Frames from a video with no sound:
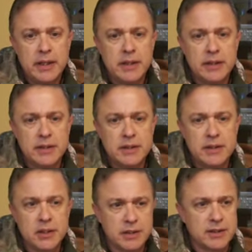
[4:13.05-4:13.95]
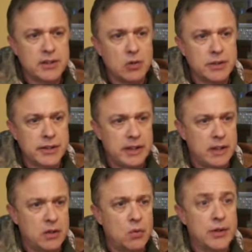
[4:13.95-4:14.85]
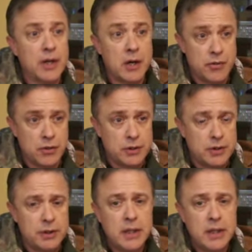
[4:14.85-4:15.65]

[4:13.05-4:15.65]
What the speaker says: is consulting with others